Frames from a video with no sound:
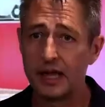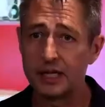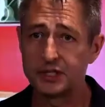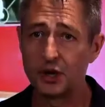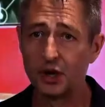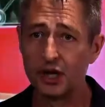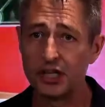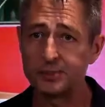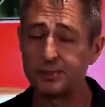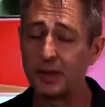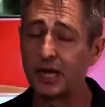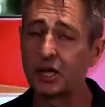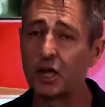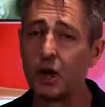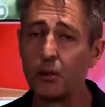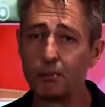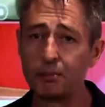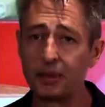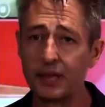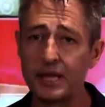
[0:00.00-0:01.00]
It's going to be a
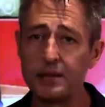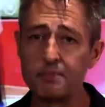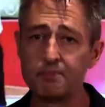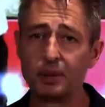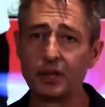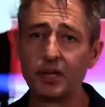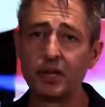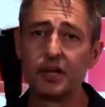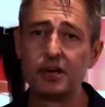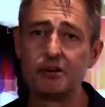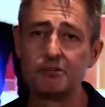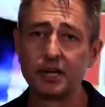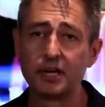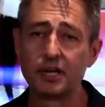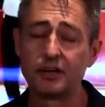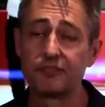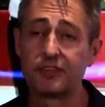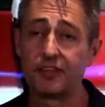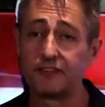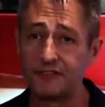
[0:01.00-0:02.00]
complete
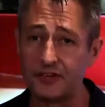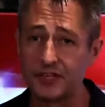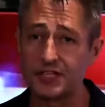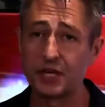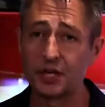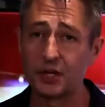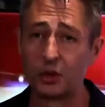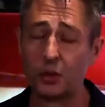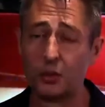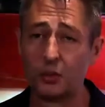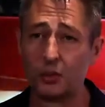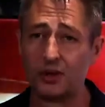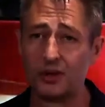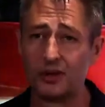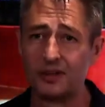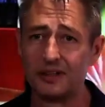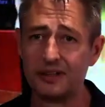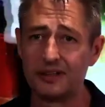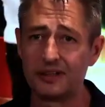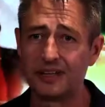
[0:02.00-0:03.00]
blurring of the physical
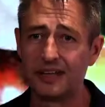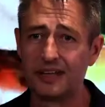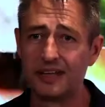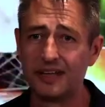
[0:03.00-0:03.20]
world